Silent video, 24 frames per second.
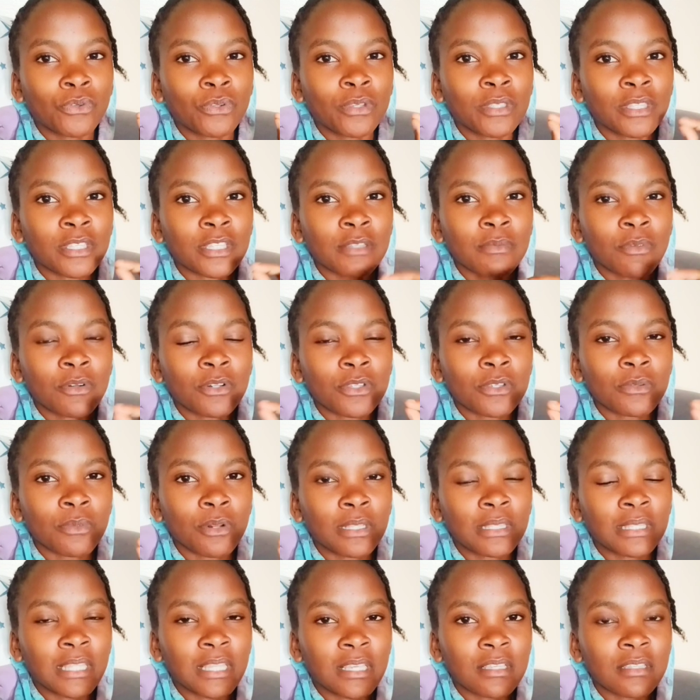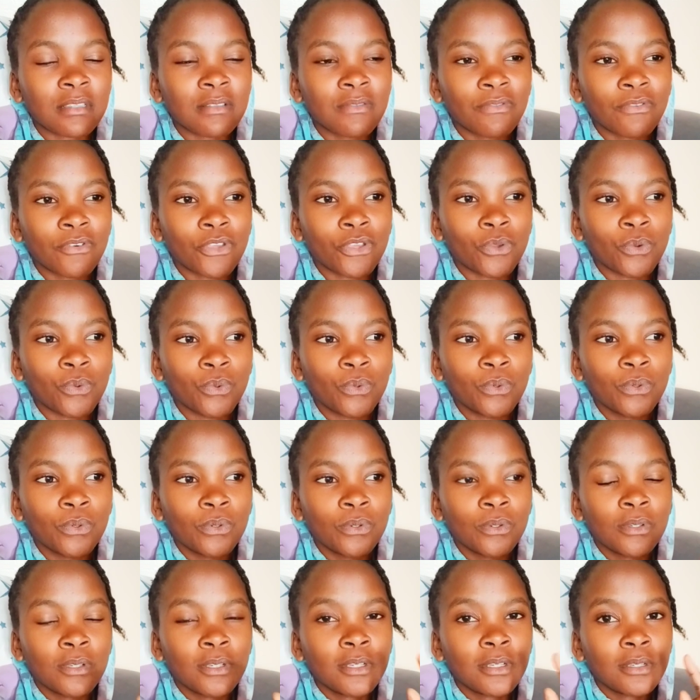doing the small things for you.
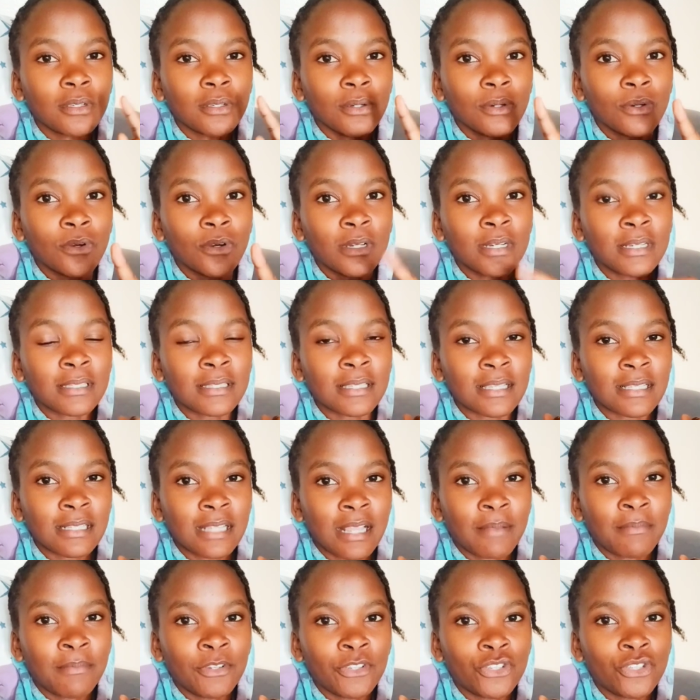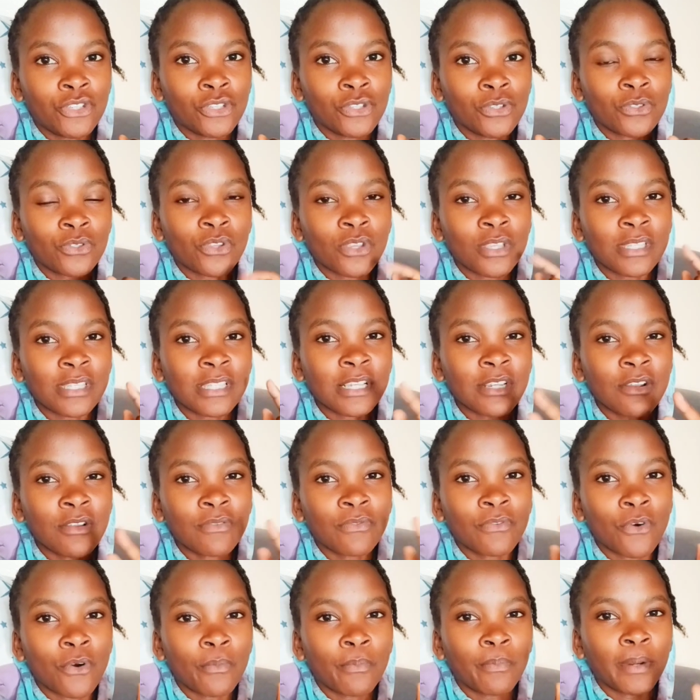God is establishing you. So instead
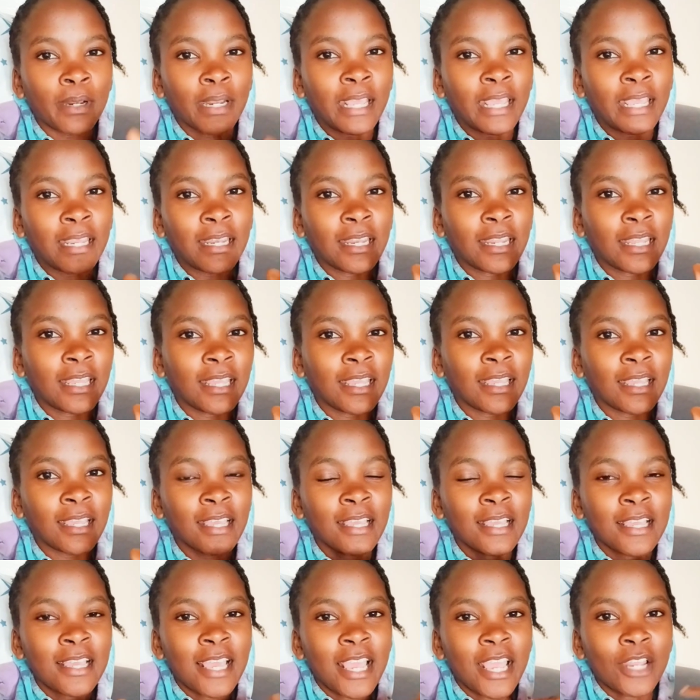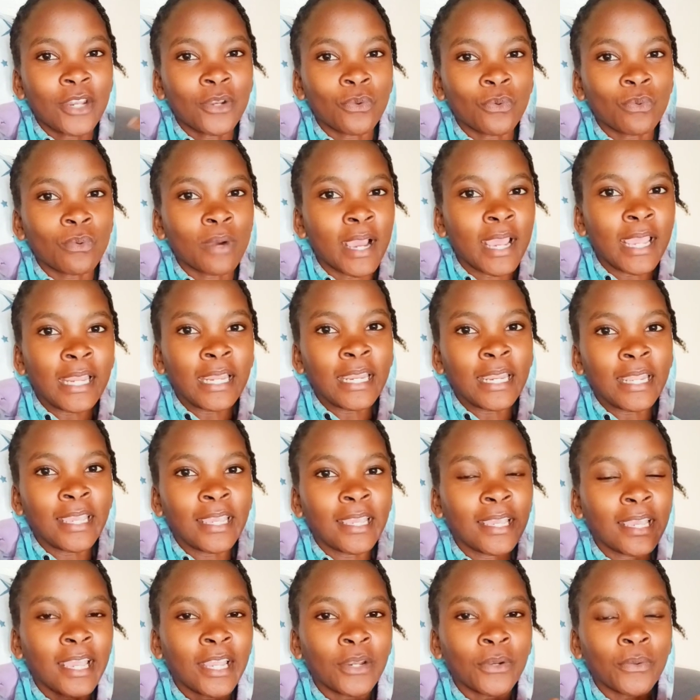of complaining and
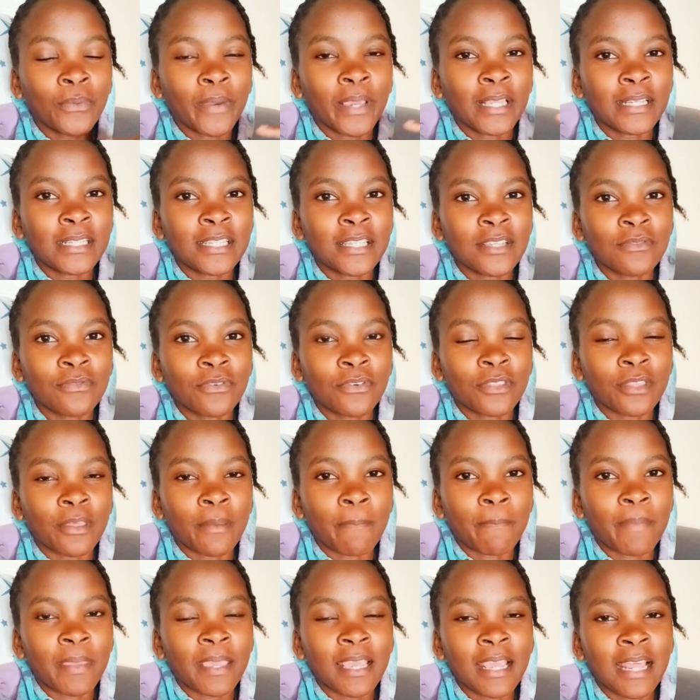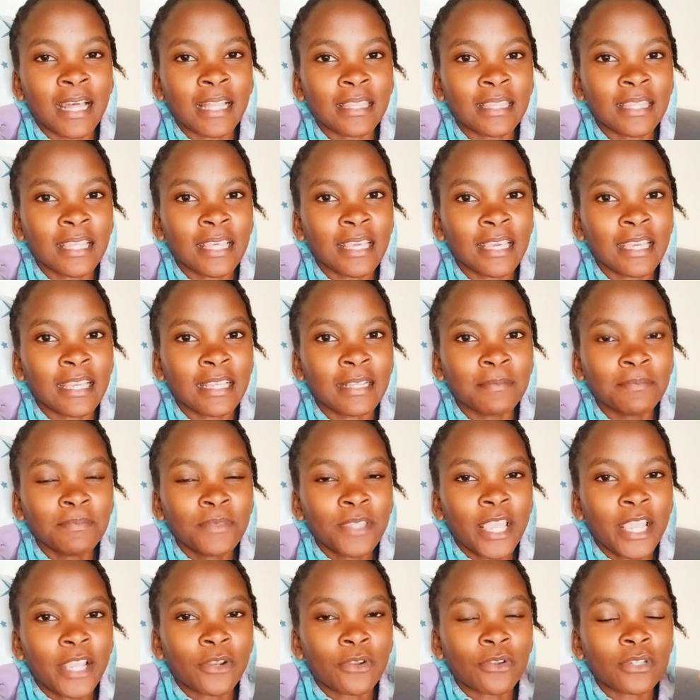whining and waiting for the bigger thing
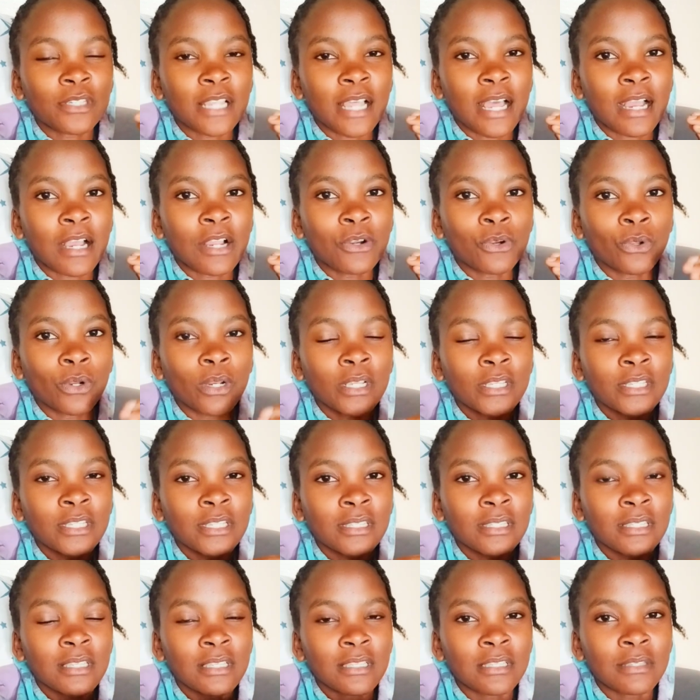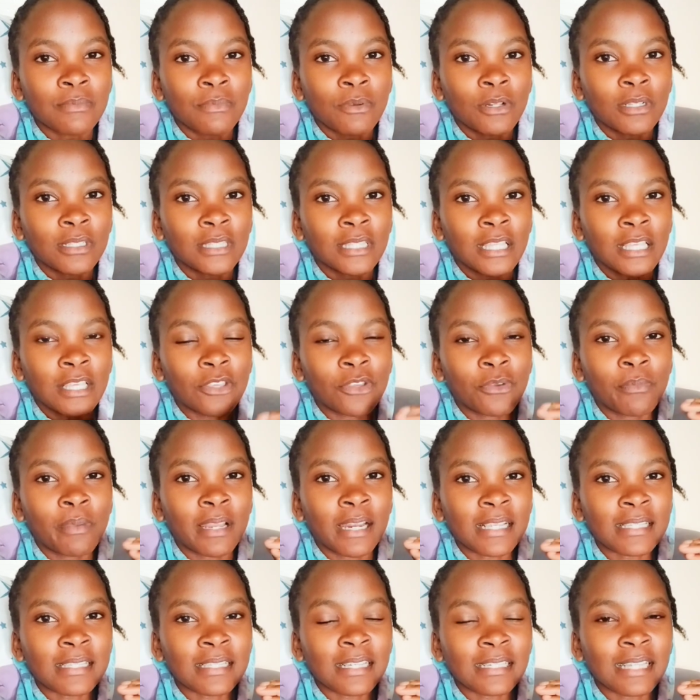and not acknowledging this small thing, you
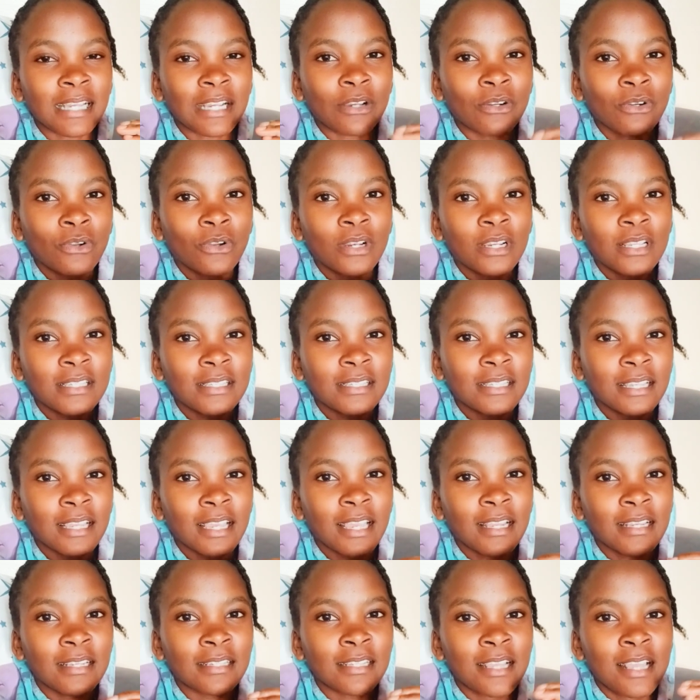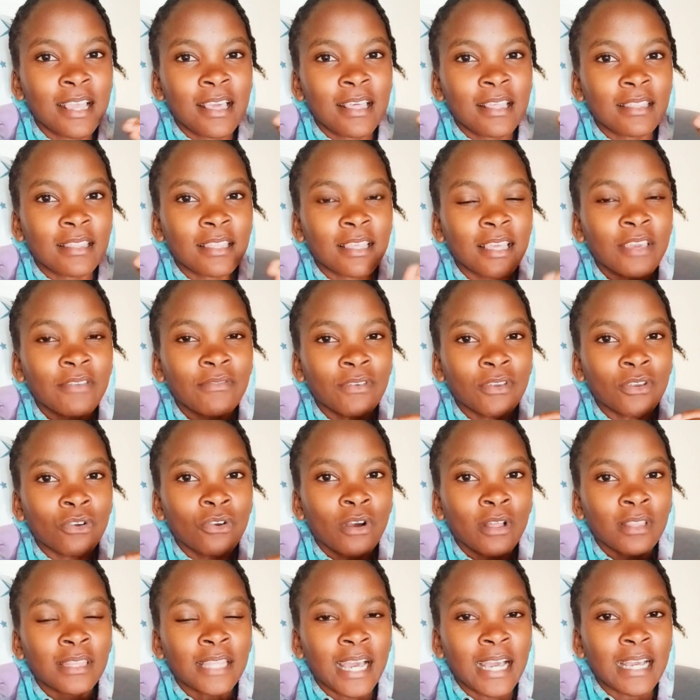better start acknowledging and giving
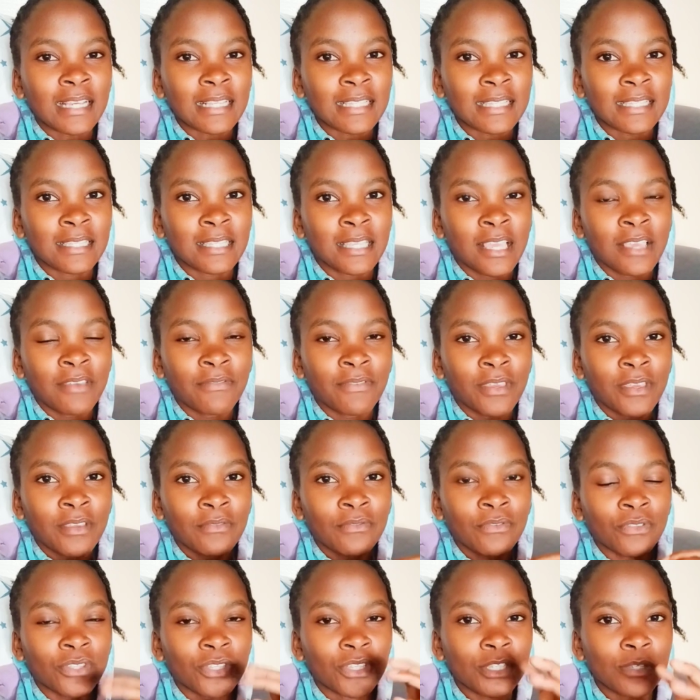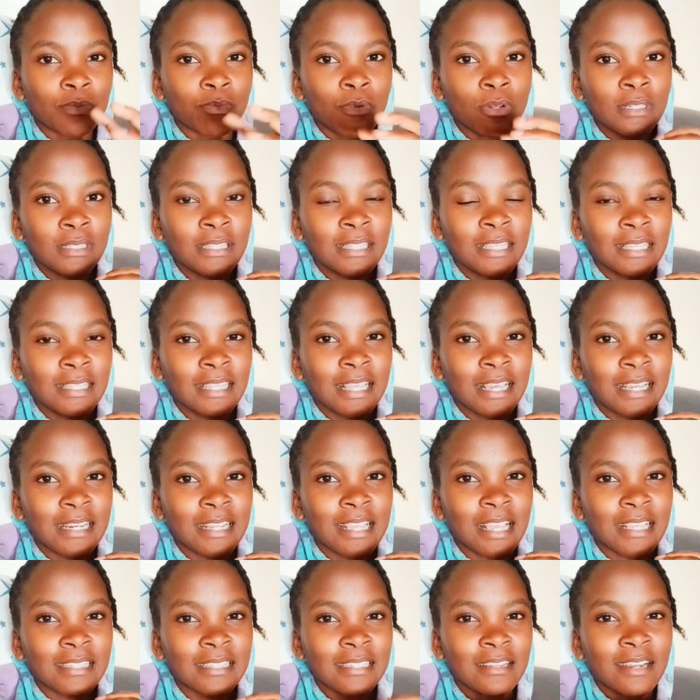God thanksgiving for the small thing that
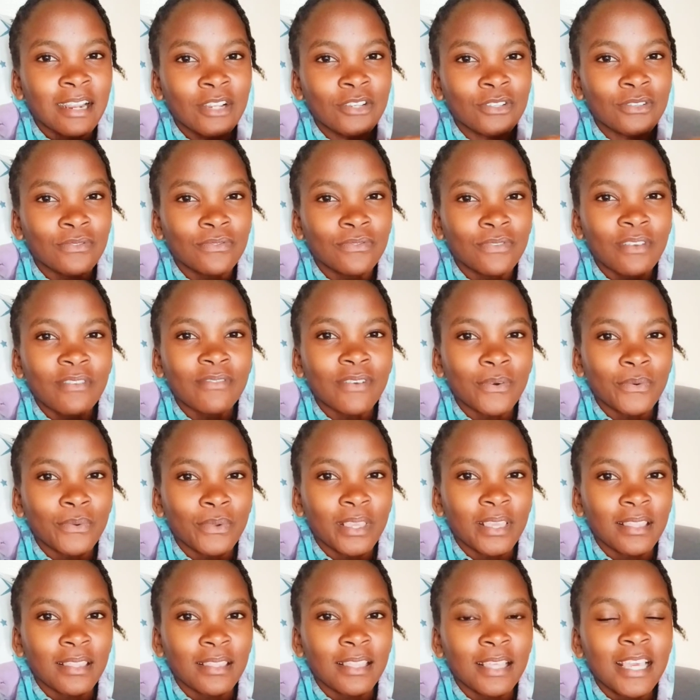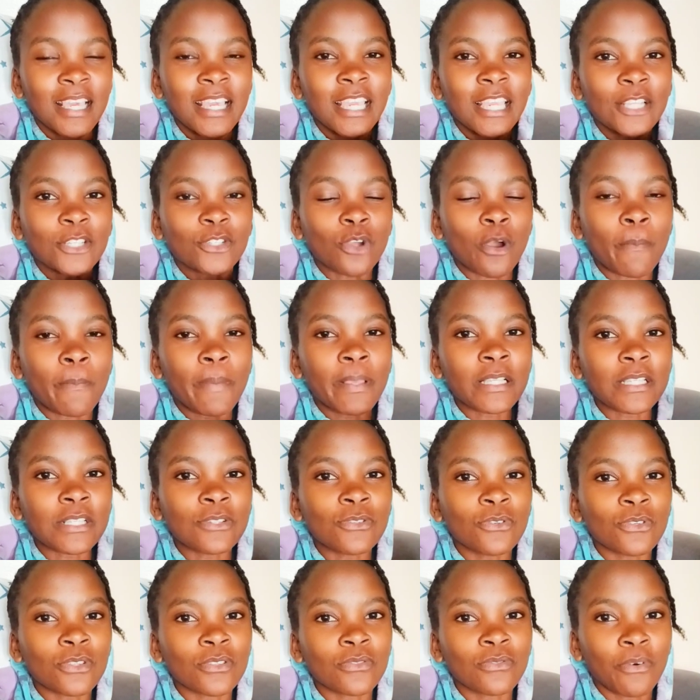he has granted favor with. It opens
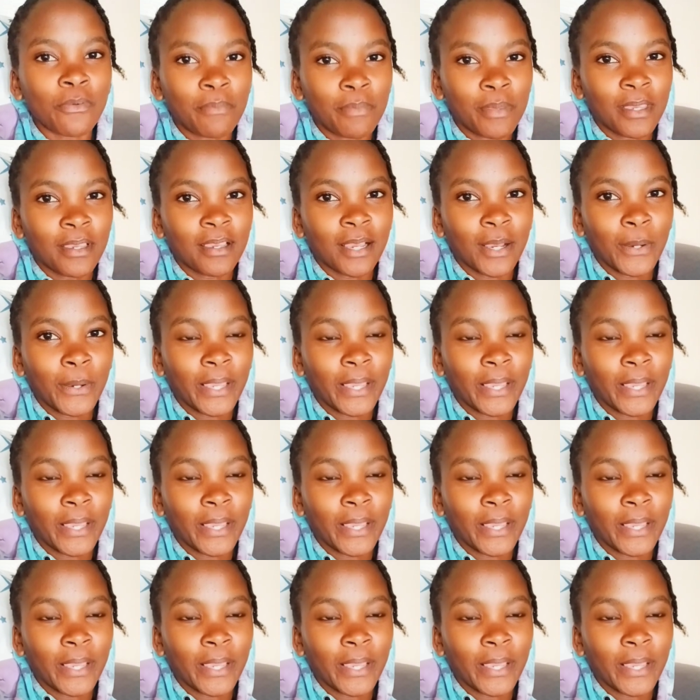doors for bigger,